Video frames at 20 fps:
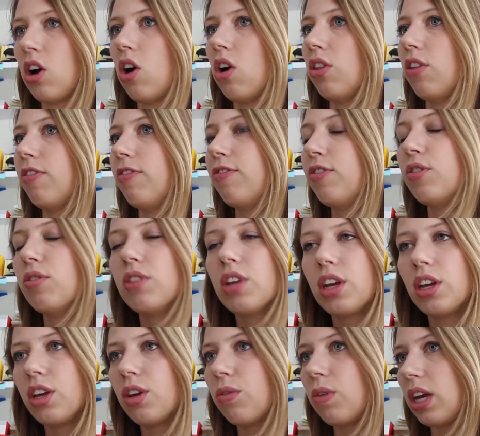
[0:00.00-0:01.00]
all the food
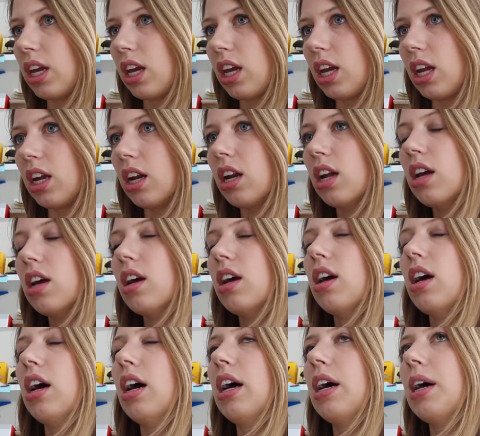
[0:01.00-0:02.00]
that you eat,
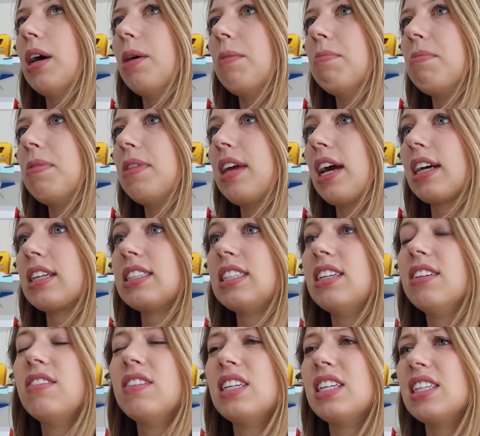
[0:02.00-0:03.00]
the
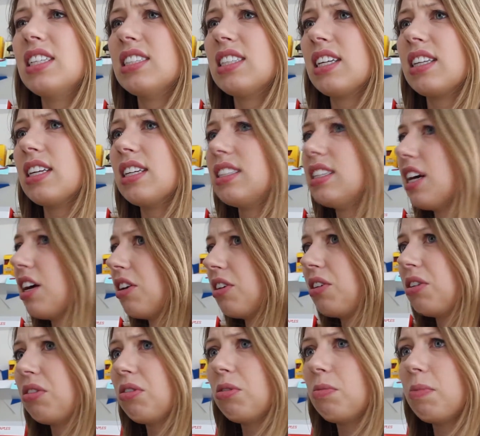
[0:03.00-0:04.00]
activities that they tell you